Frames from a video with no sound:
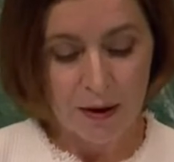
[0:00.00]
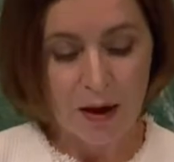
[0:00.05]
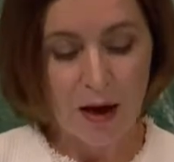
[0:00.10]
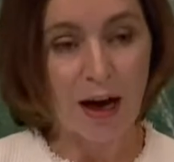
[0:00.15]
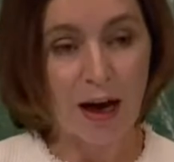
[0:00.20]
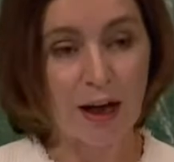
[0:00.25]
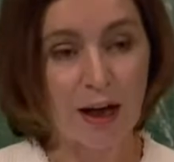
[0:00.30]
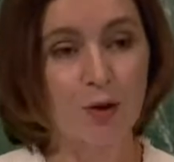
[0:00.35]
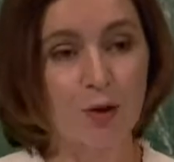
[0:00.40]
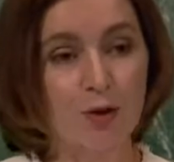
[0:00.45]

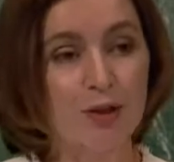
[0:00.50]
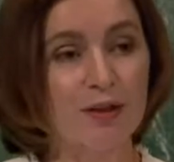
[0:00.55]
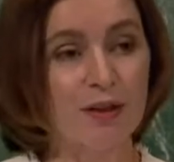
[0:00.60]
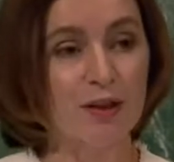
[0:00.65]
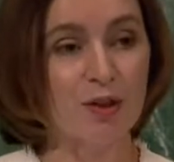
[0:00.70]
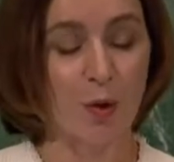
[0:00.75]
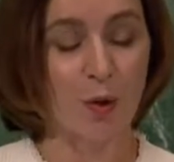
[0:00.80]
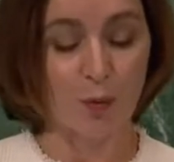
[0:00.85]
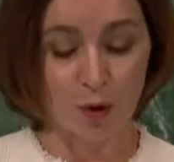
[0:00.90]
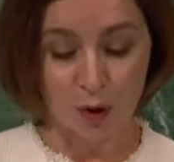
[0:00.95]
I use
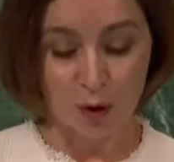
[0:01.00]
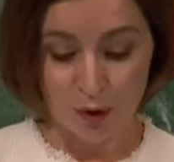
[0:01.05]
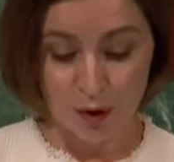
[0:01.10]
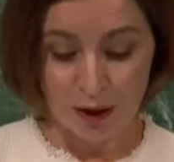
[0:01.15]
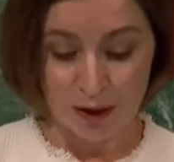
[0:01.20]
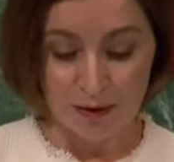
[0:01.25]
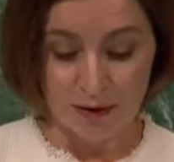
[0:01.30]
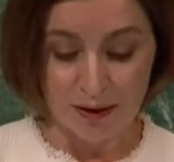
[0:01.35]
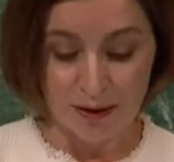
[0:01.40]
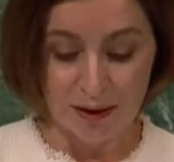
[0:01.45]
this
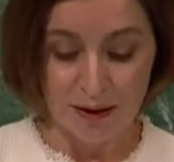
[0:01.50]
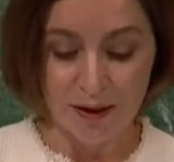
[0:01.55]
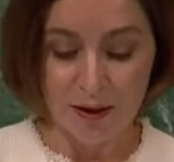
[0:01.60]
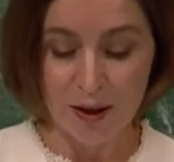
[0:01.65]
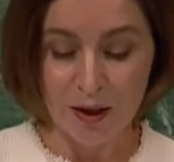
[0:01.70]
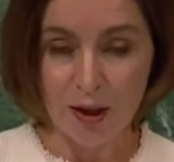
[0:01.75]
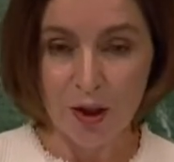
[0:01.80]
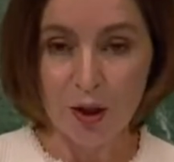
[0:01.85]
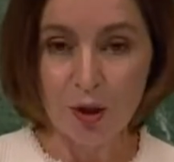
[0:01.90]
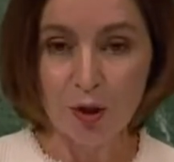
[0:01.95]
opportunity
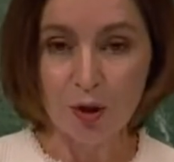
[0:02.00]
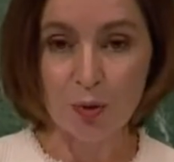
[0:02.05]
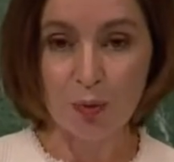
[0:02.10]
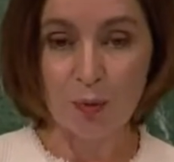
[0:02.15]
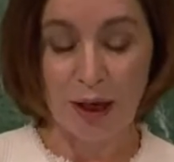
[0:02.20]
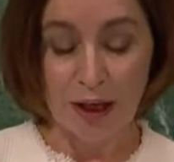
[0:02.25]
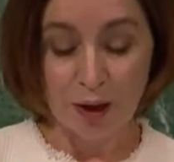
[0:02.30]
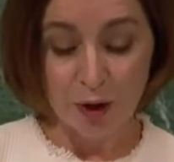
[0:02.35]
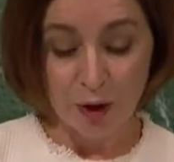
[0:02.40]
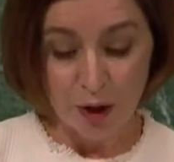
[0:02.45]
to
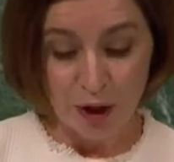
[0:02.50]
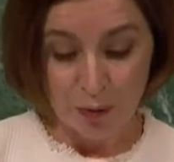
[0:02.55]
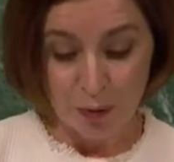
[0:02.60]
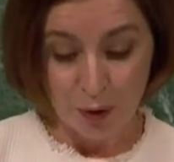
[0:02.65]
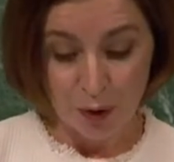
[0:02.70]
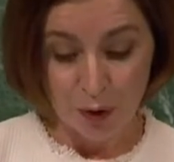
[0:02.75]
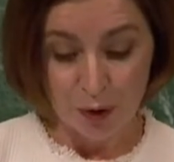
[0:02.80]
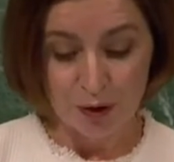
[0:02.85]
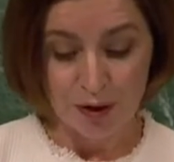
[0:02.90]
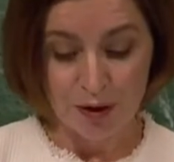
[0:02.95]
pay
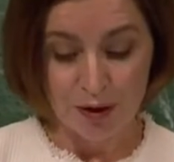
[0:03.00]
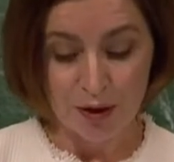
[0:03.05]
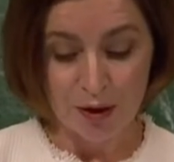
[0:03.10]
tribute